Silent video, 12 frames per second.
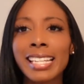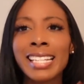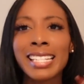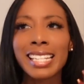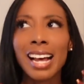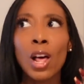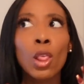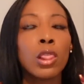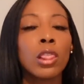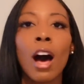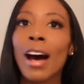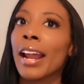It's a
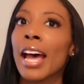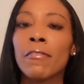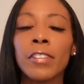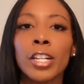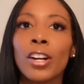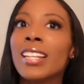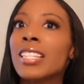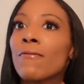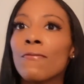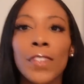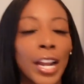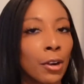lot heavier. It's
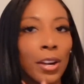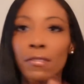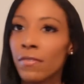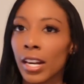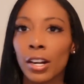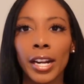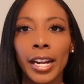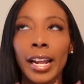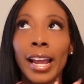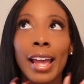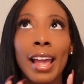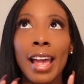very,
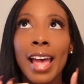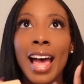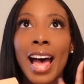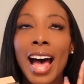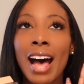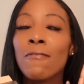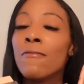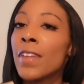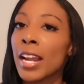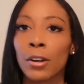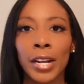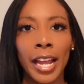very a
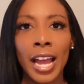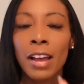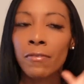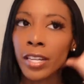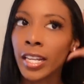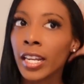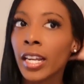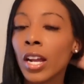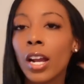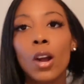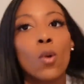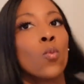very heavy
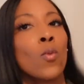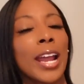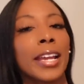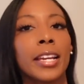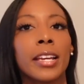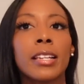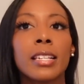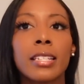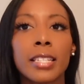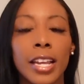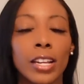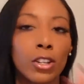weighted
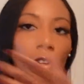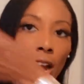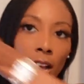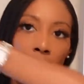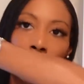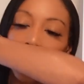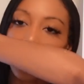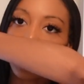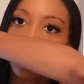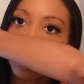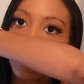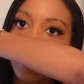scent, you guys, but it's
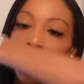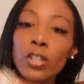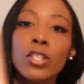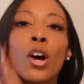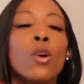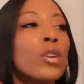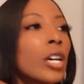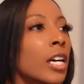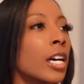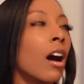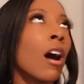so good.